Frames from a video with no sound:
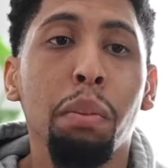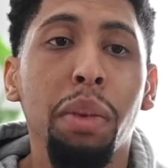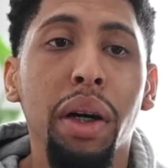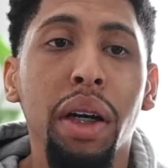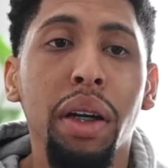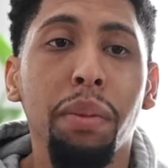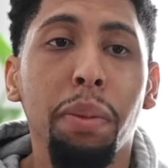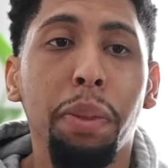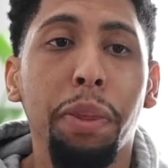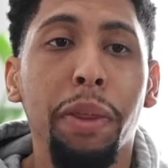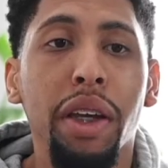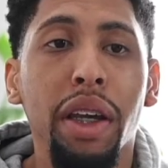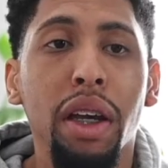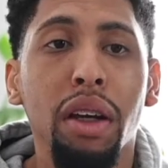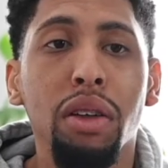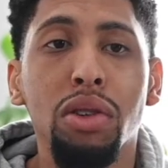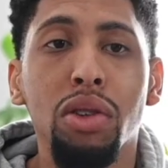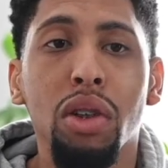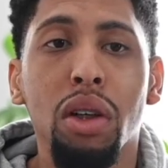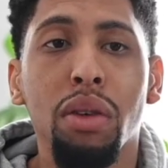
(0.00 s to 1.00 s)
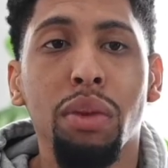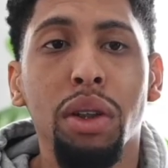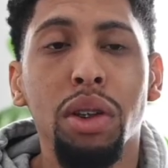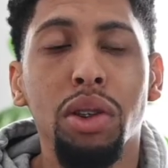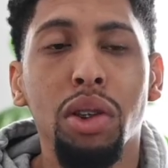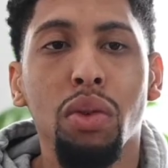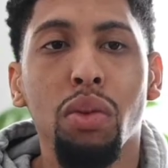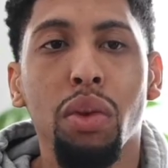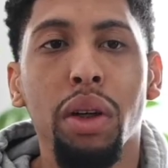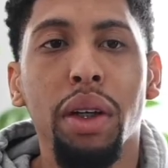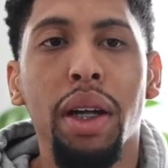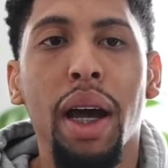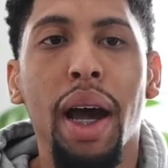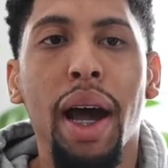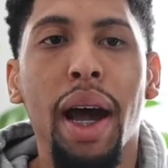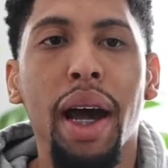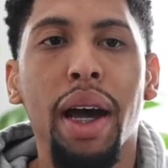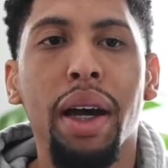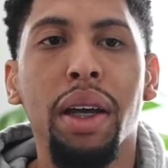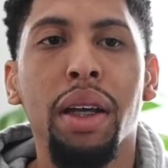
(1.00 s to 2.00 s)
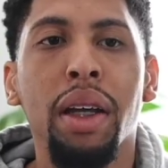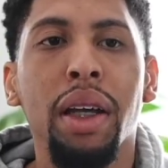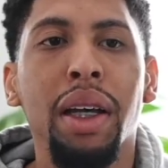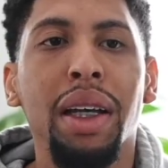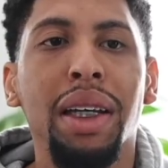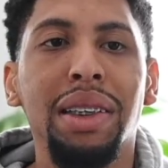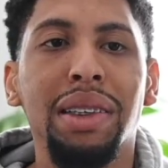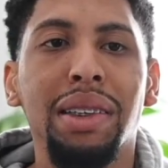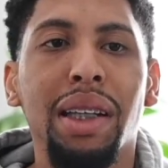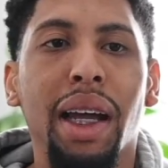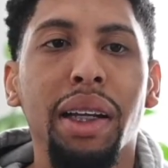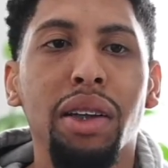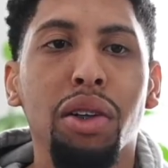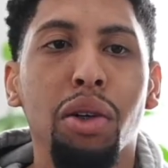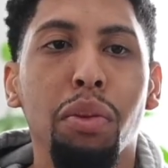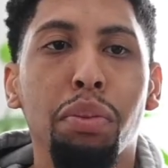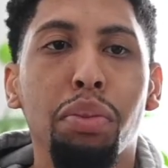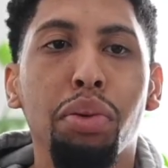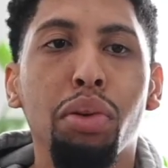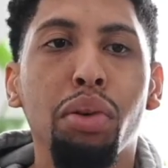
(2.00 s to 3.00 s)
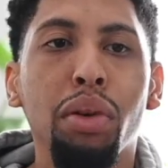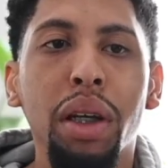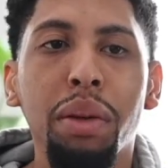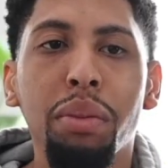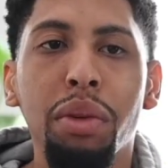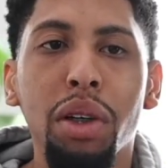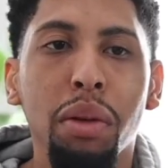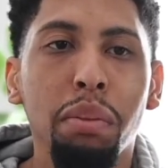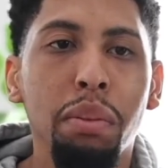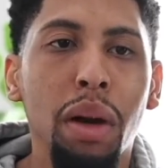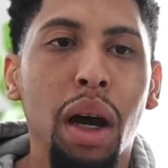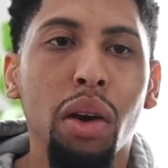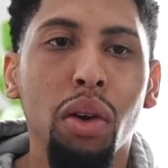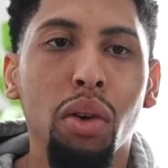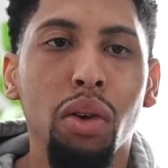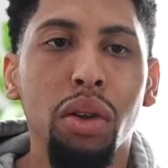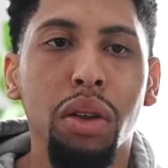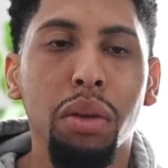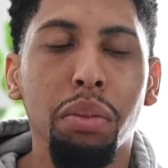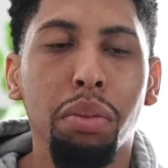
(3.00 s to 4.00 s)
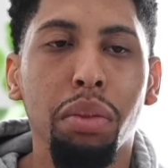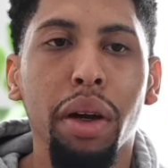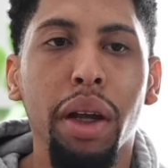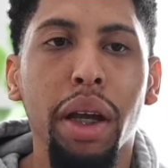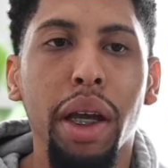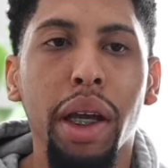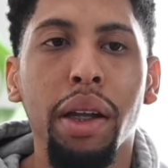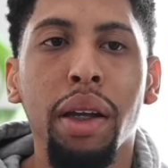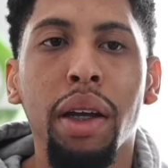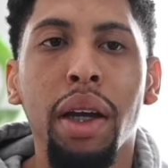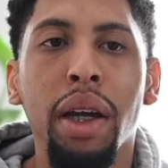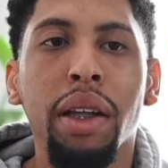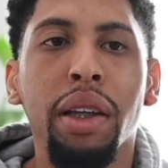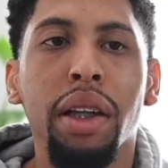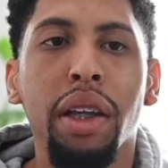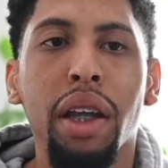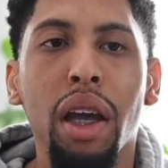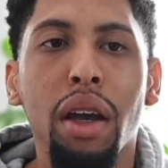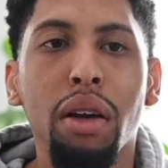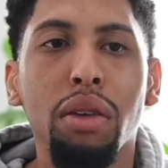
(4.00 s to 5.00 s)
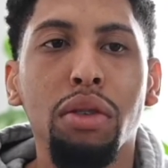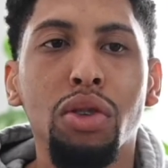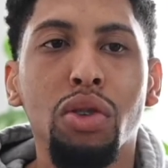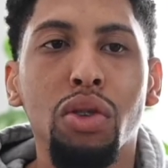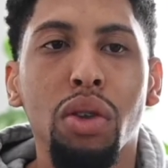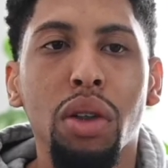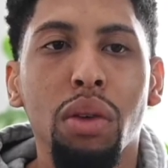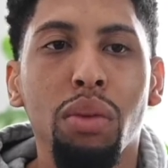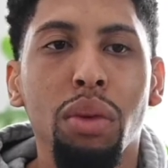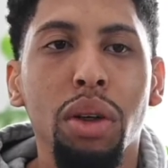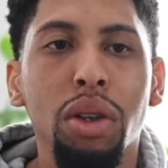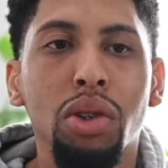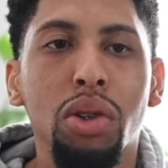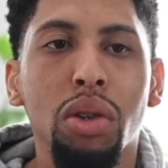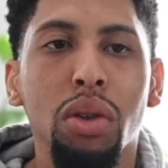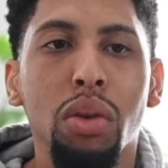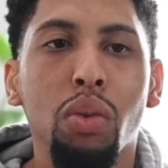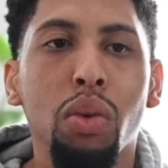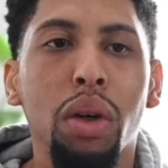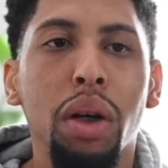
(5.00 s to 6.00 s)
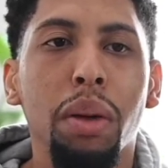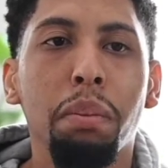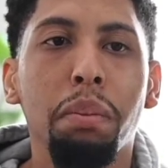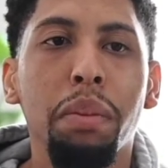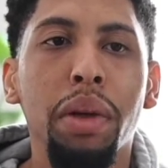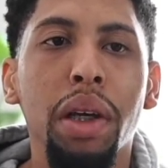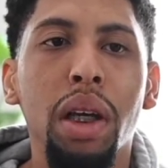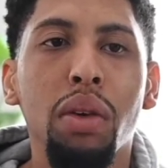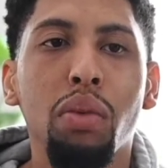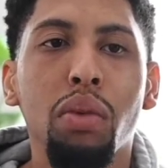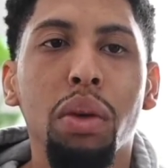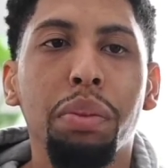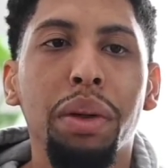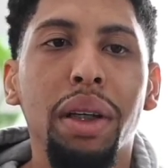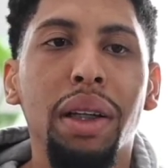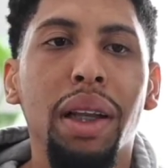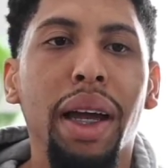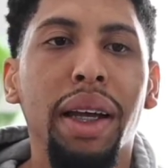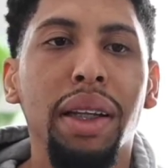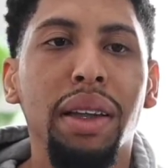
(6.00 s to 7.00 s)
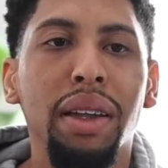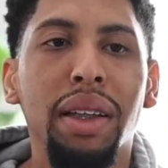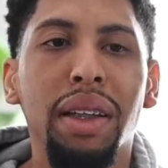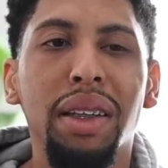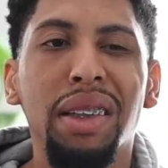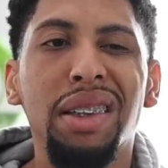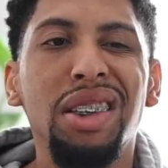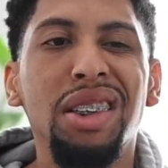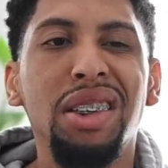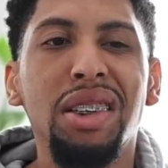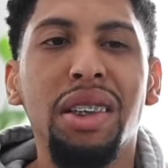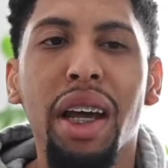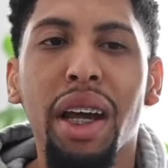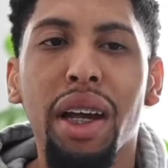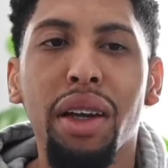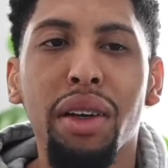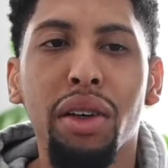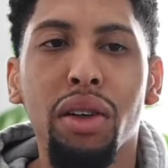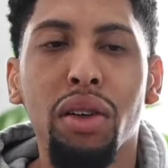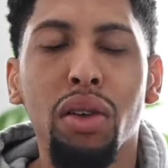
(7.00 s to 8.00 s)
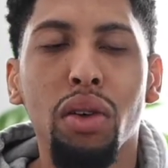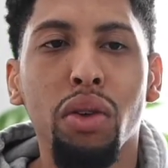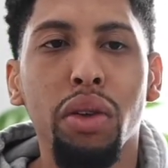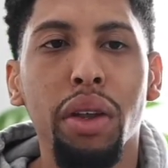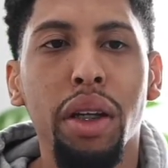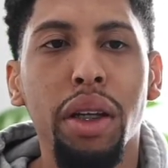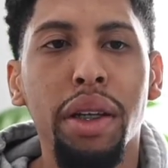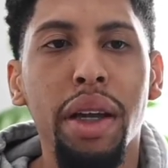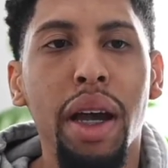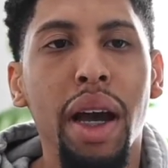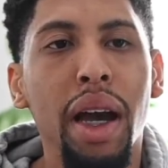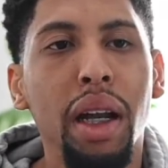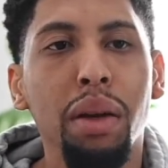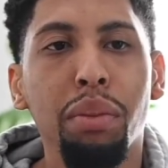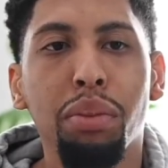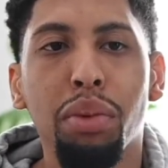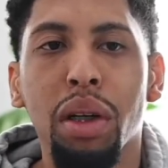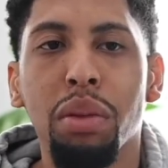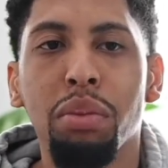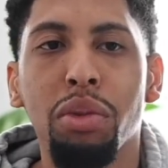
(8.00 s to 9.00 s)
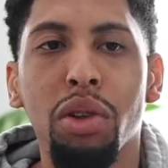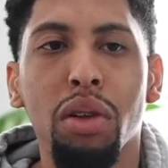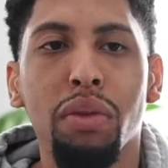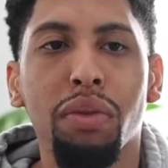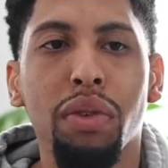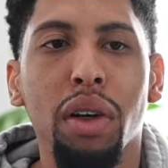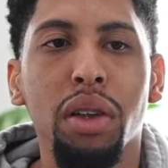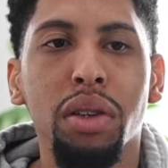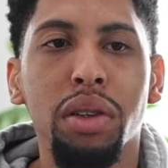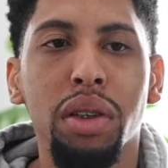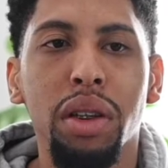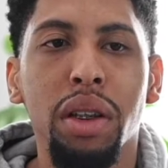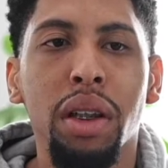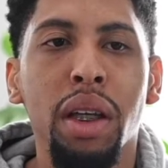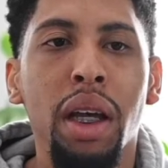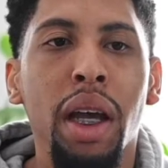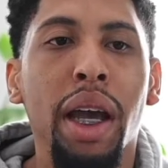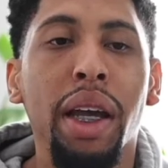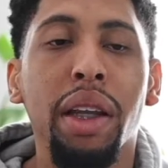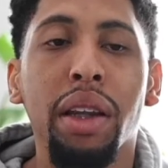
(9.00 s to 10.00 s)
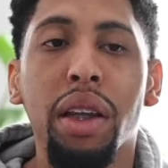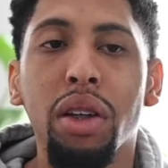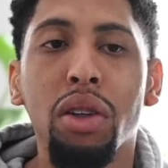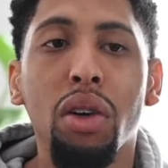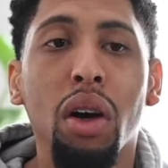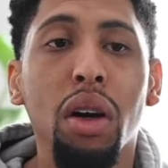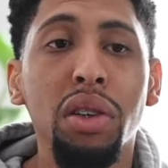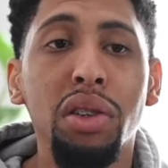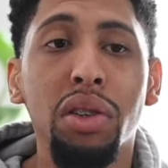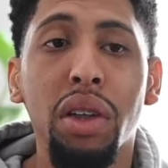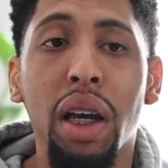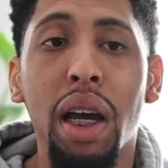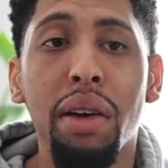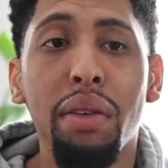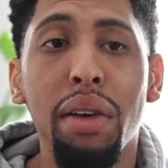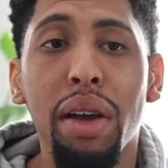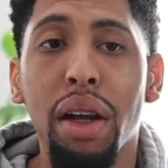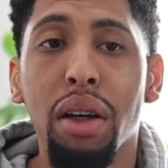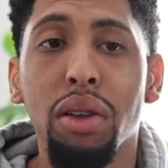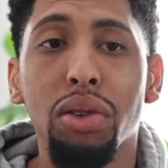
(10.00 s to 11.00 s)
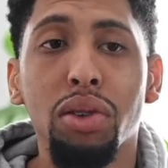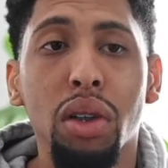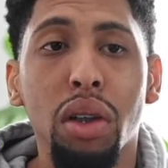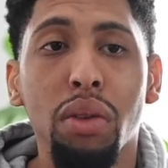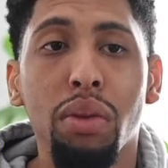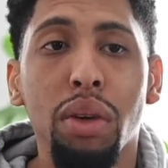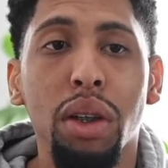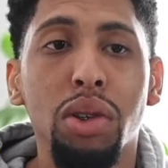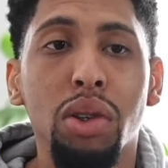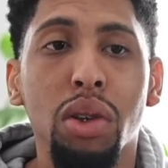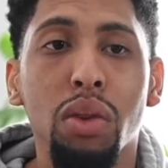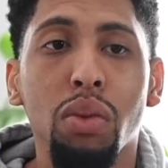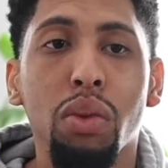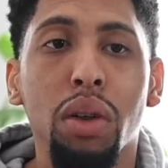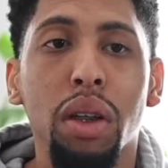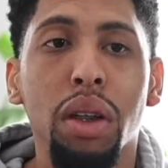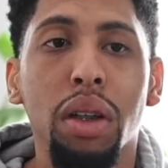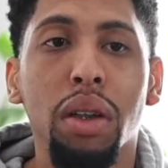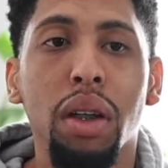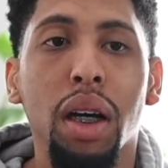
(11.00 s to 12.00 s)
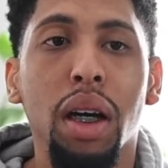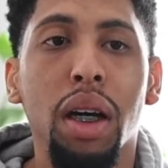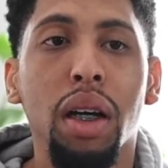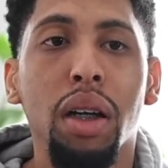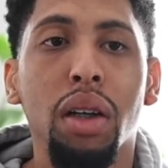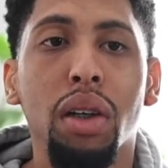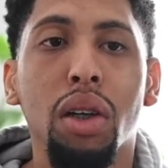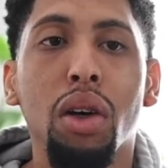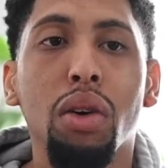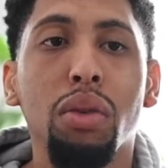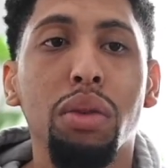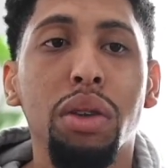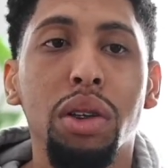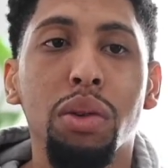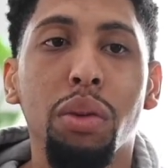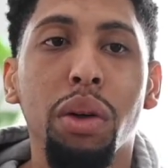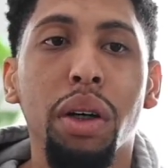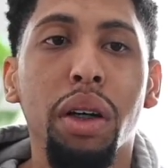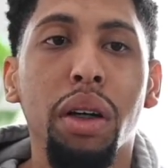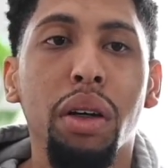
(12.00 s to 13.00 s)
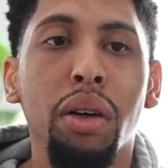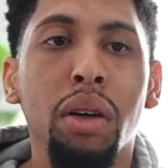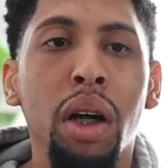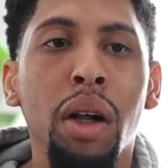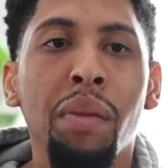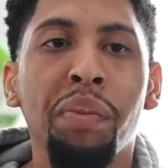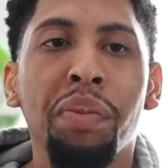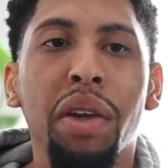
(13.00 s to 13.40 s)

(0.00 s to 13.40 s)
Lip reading: But the Air Jordan Retro 1 High is like the premium model of the brand. The Air Jordan Retro 1 Mid would be like the standard or the non-premium version. And then you also have an Air Jordan Retro 1 Low as well.